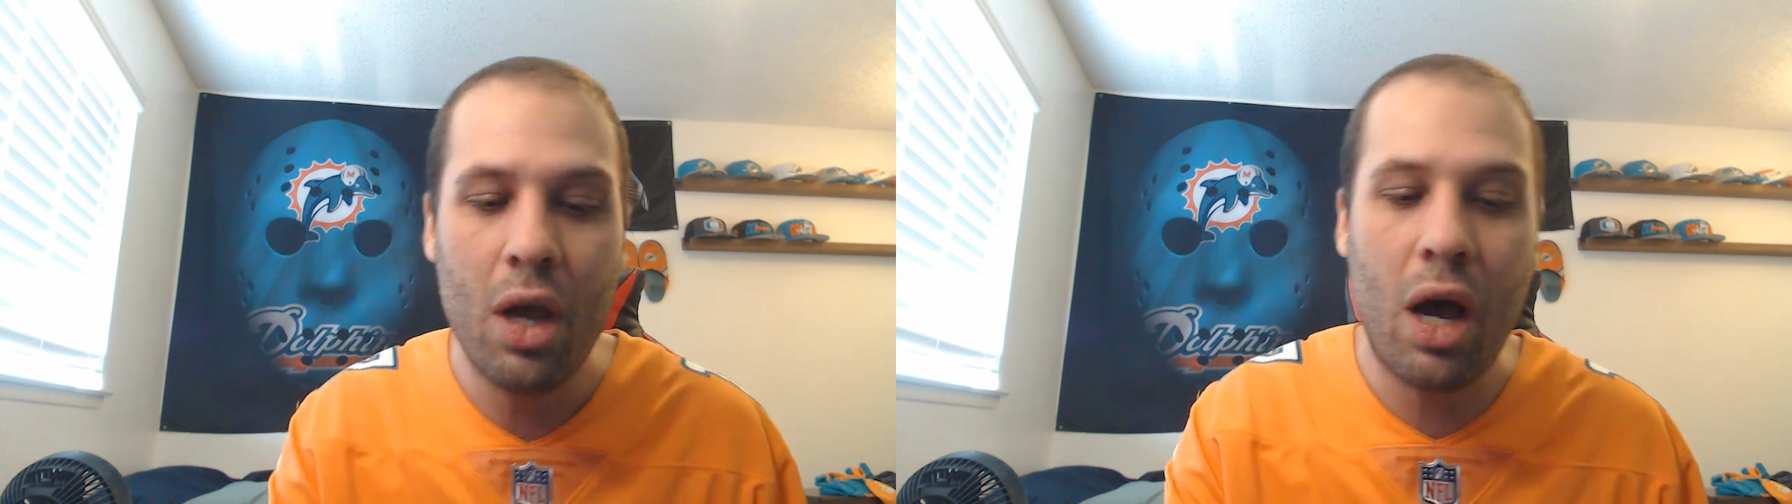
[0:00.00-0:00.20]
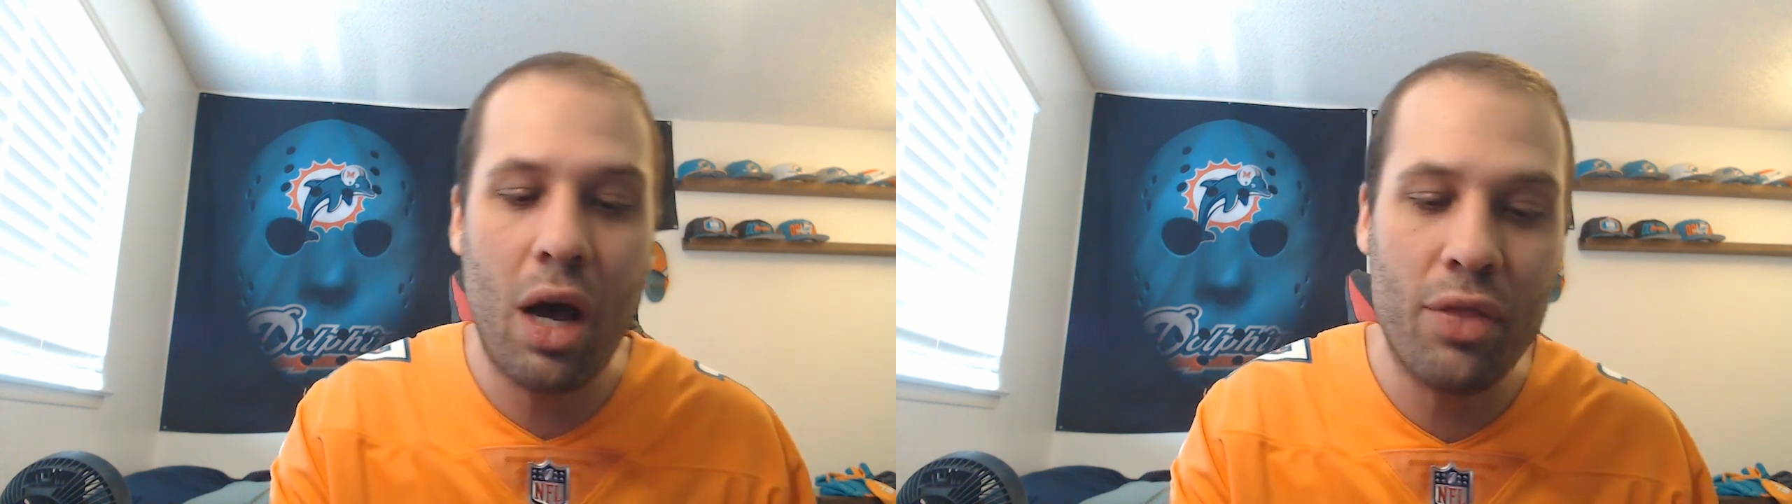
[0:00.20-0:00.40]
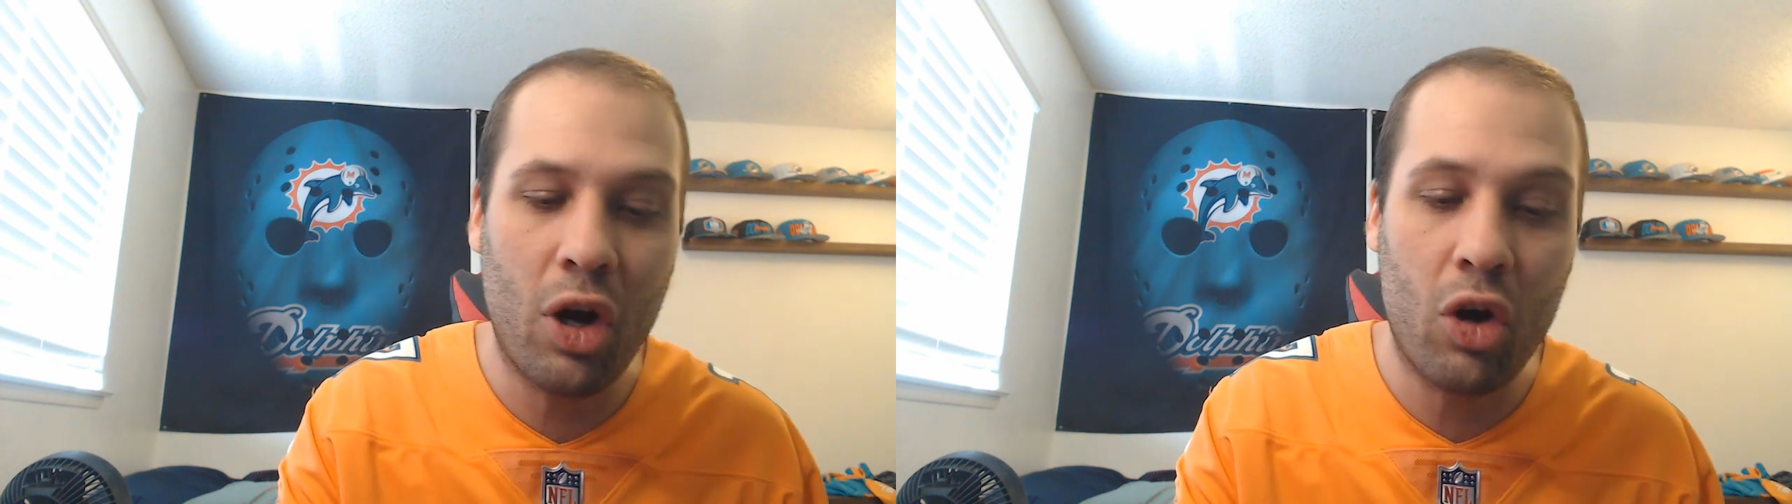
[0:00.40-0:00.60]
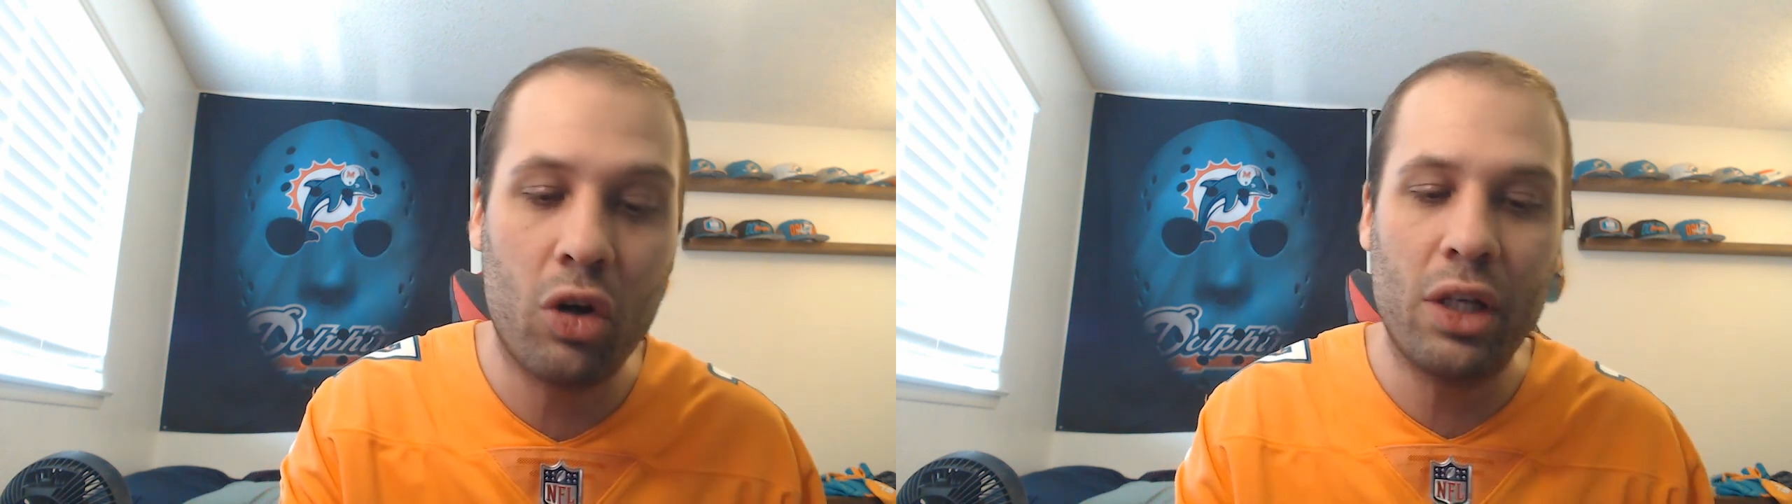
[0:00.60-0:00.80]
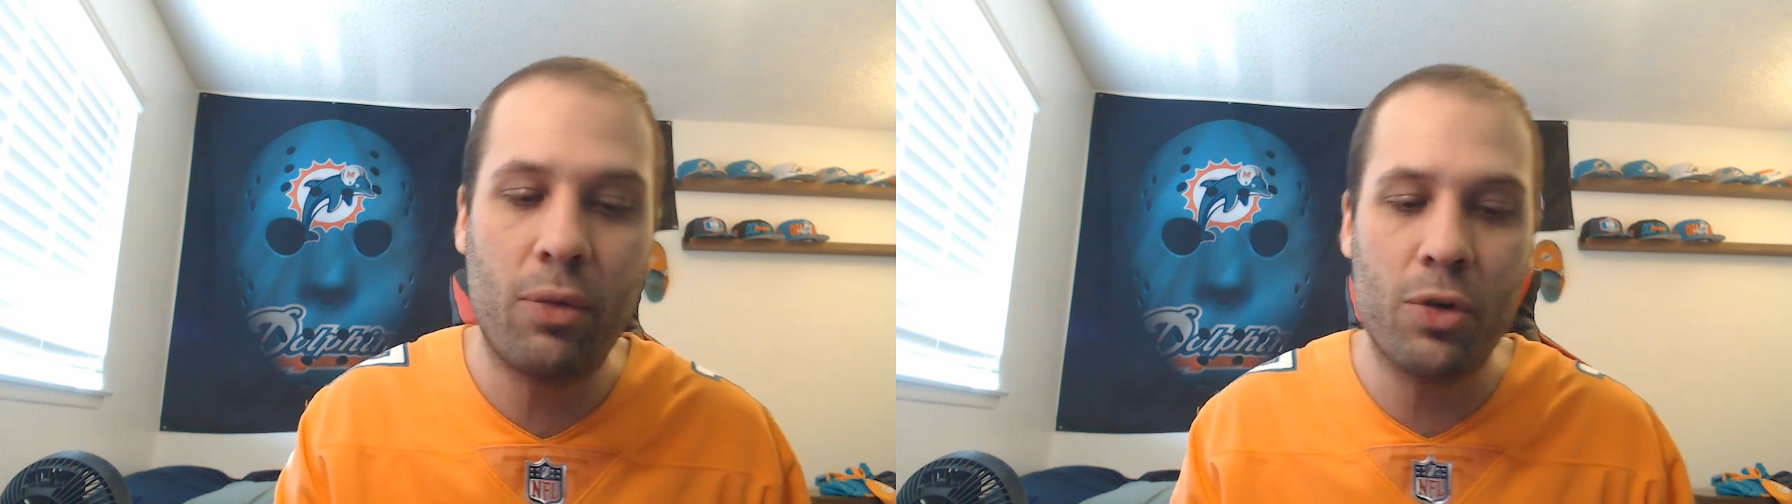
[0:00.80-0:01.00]
on the
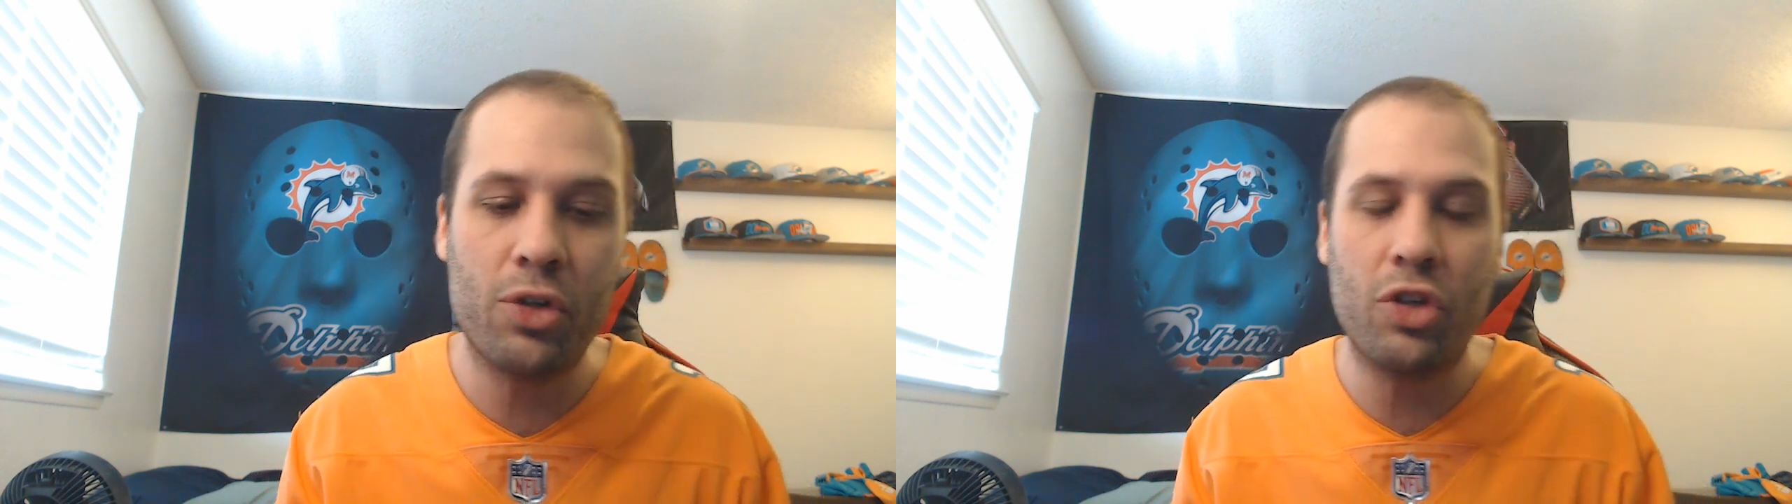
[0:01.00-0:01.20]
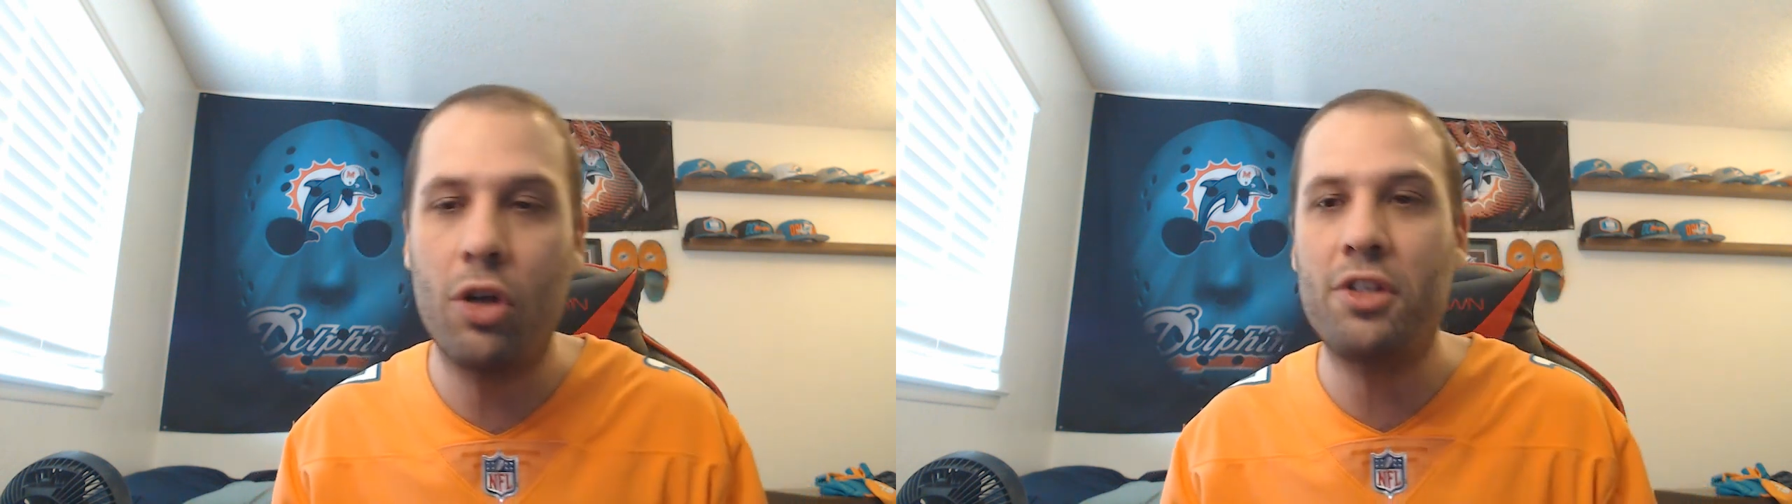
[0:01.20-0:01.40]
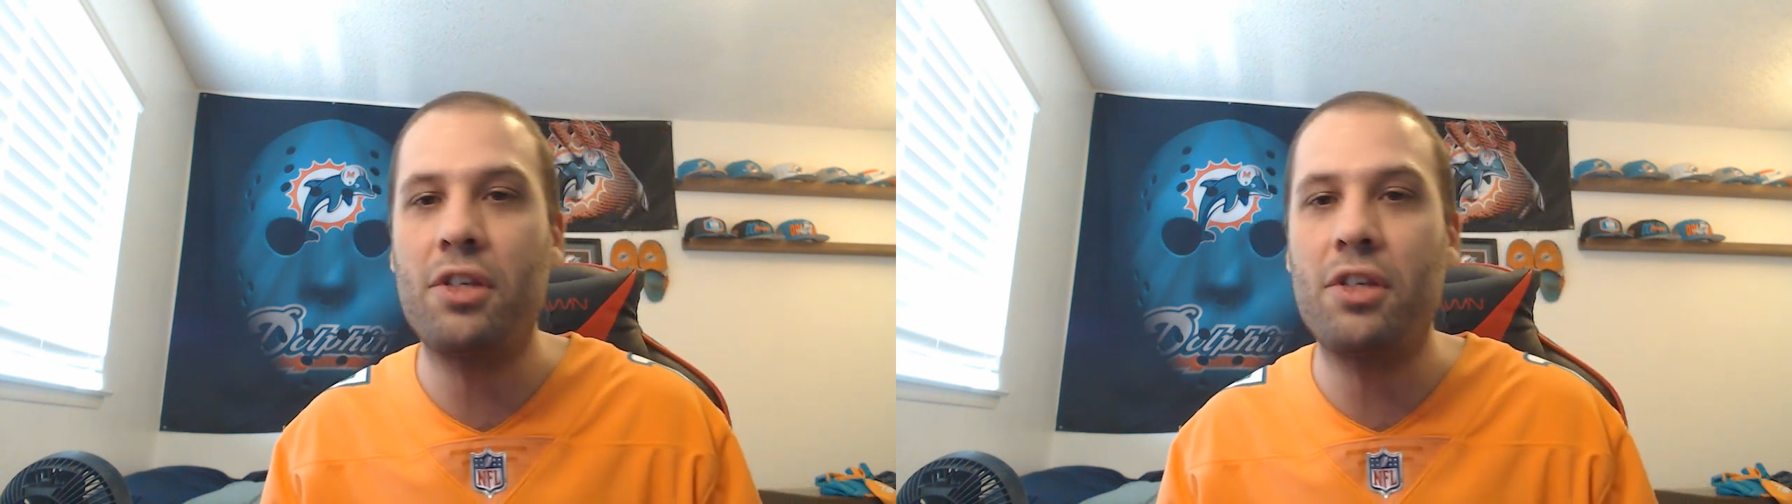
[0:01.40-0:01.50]
early results